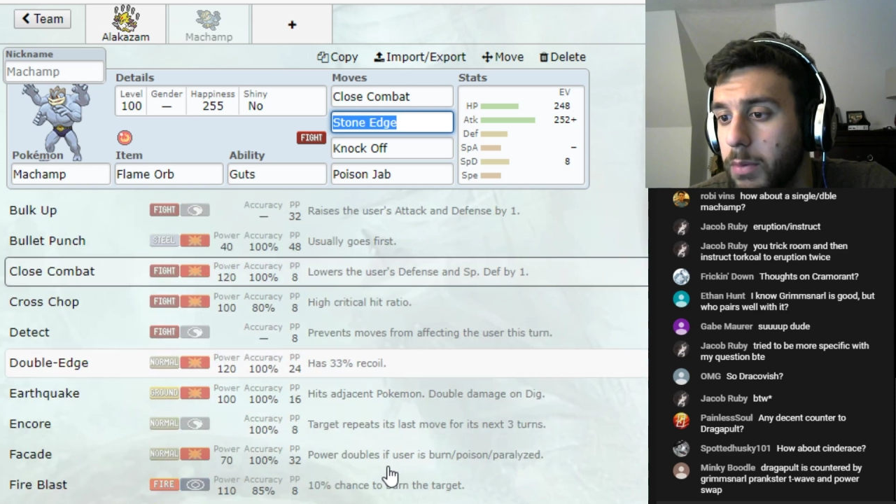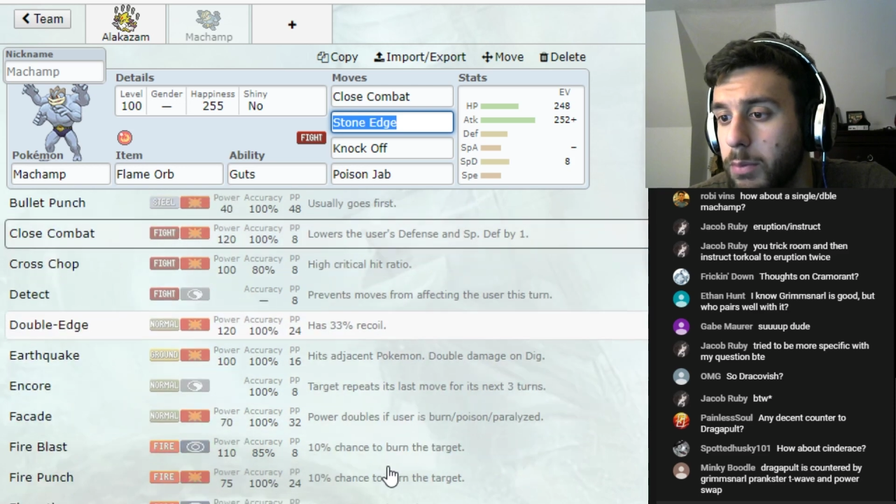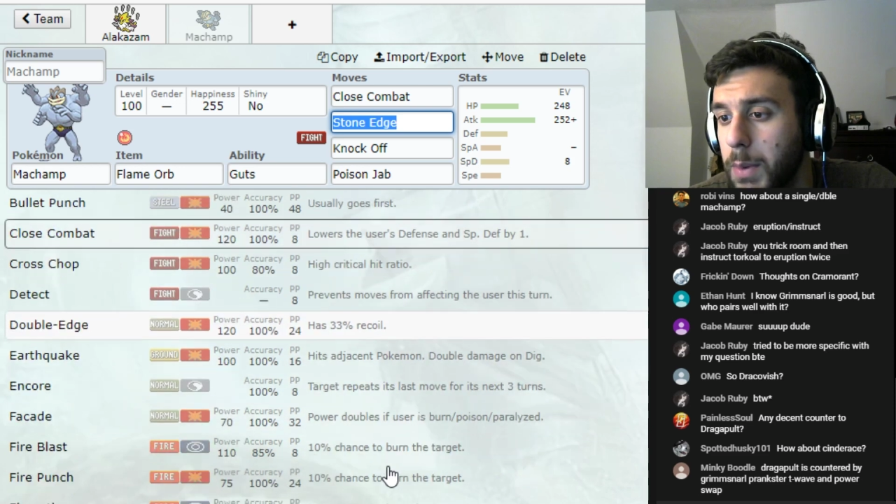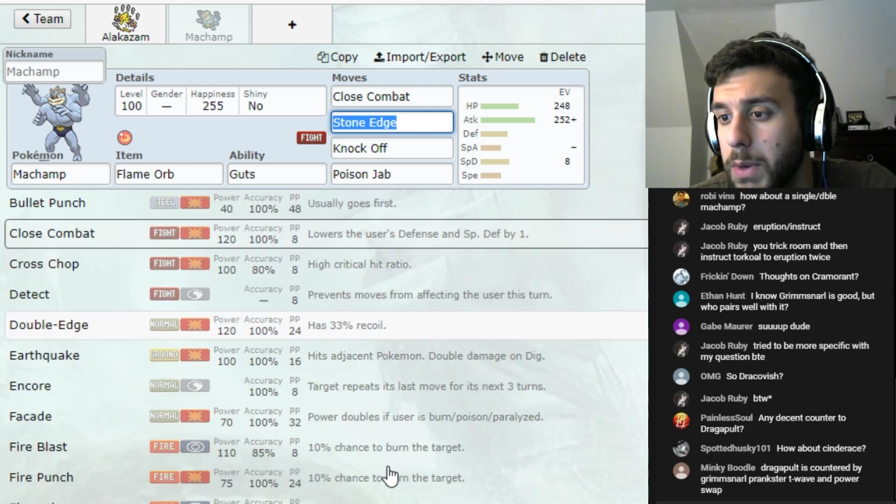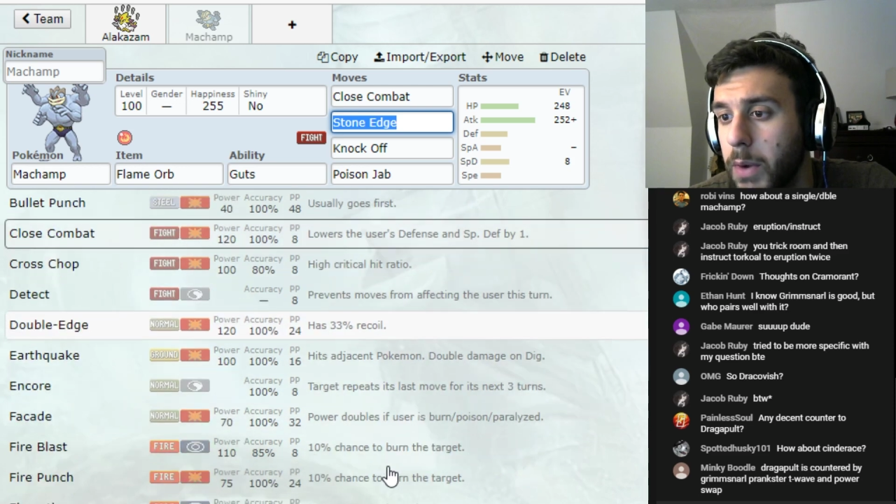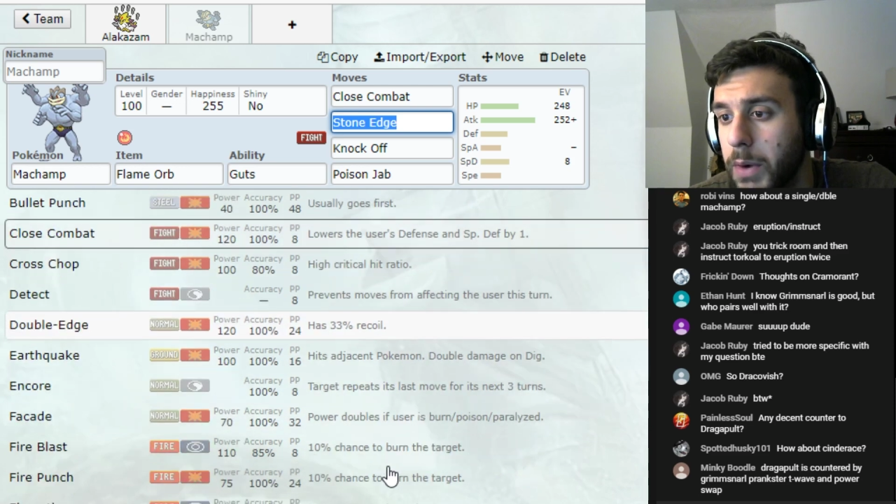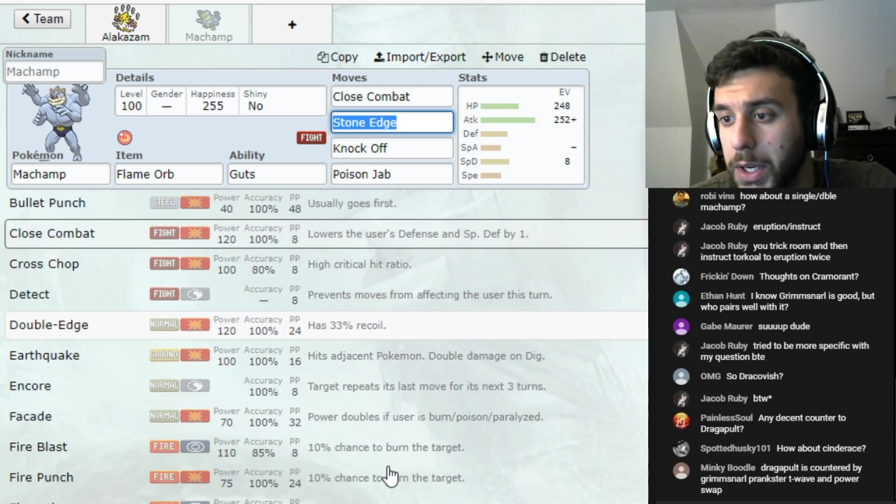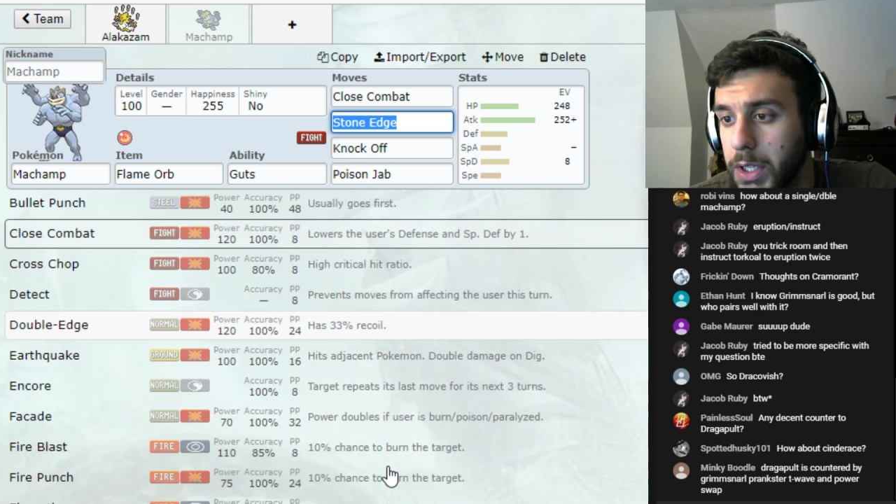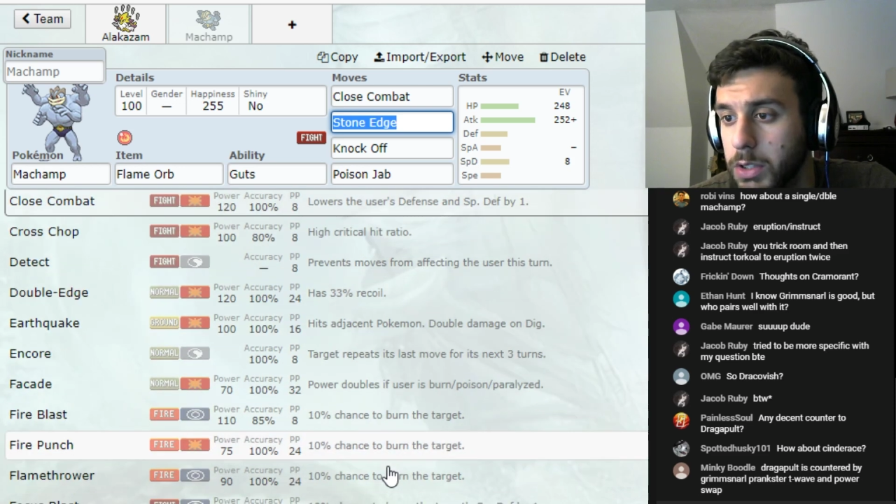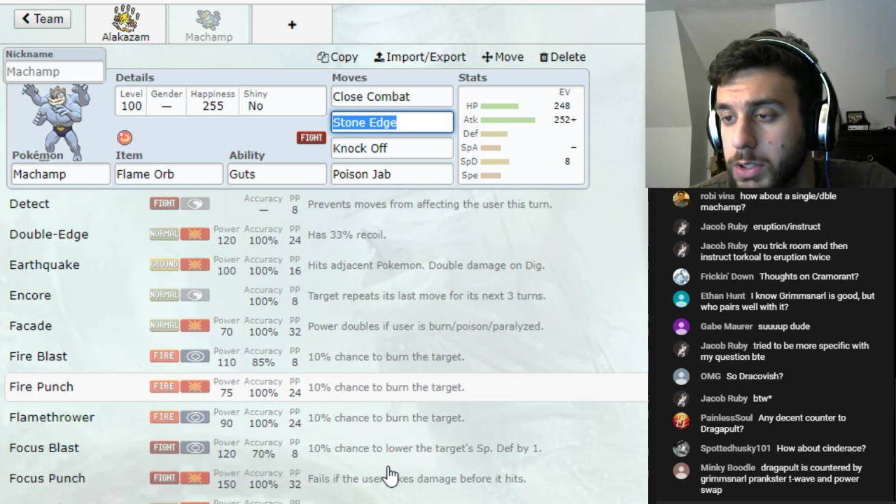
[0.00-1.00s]
Probably want to run
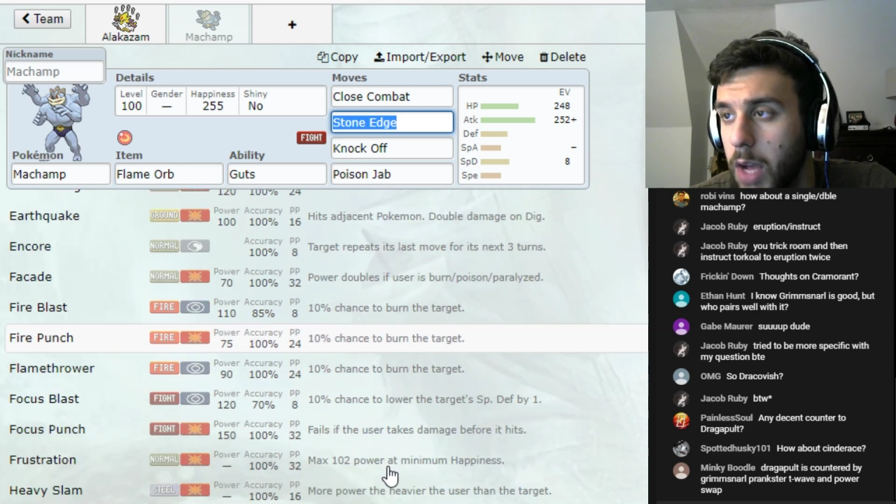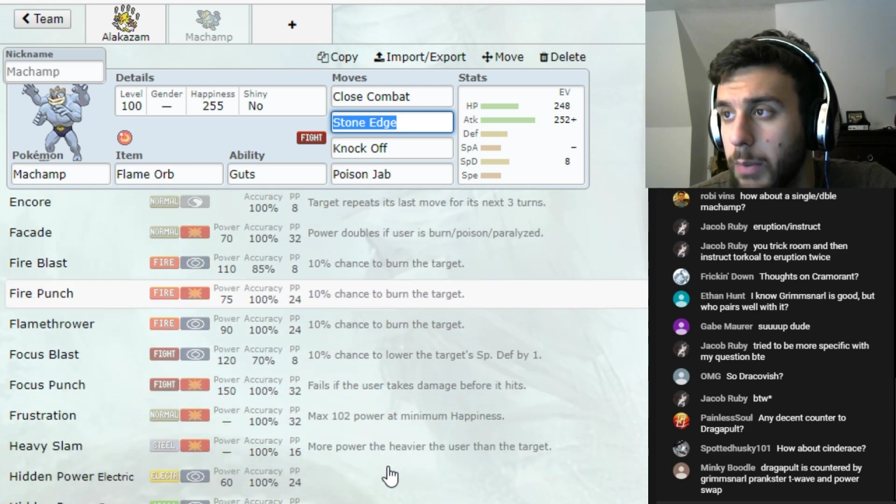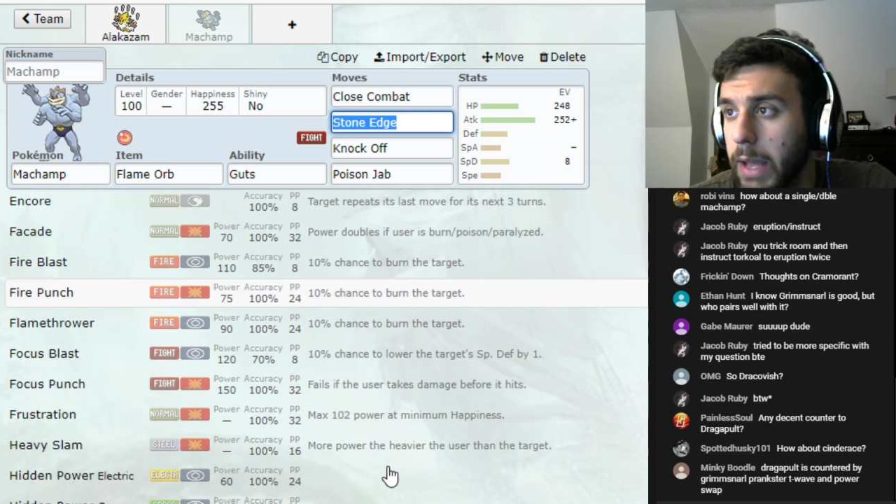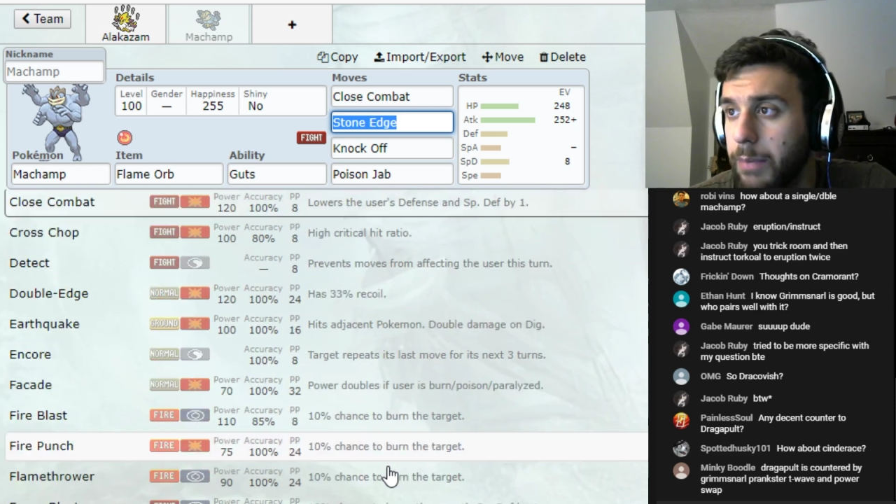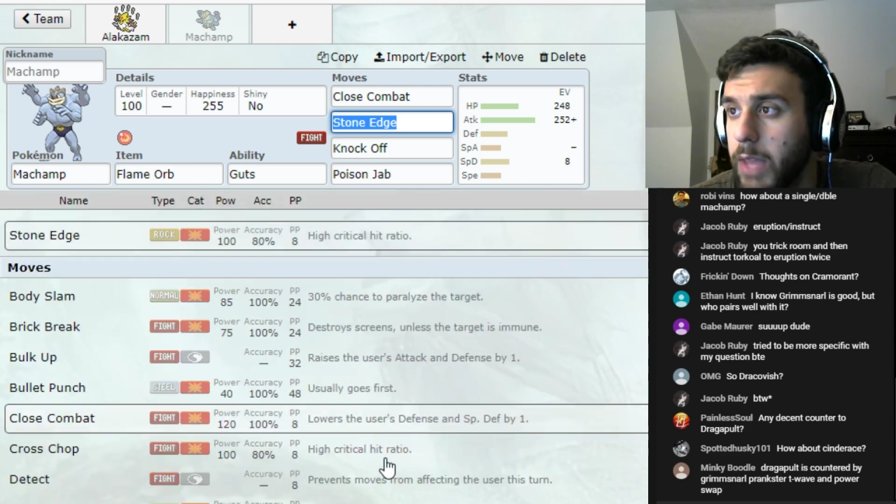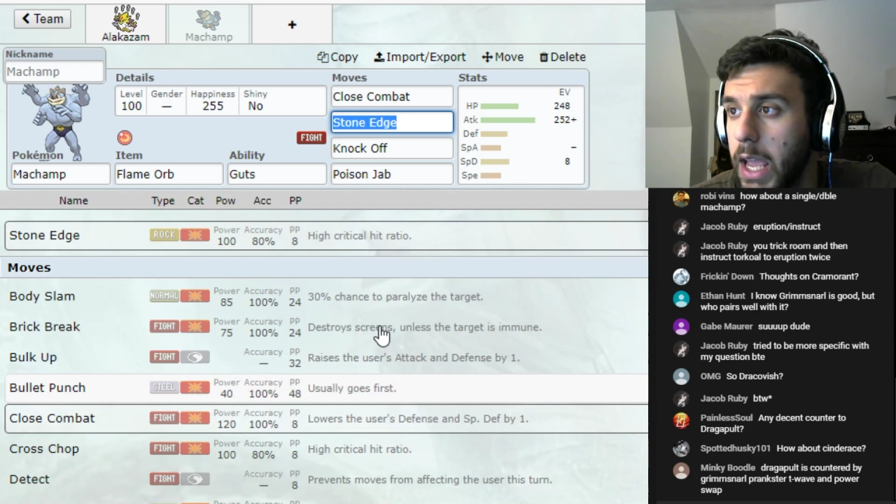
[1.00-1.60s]
Close Combat.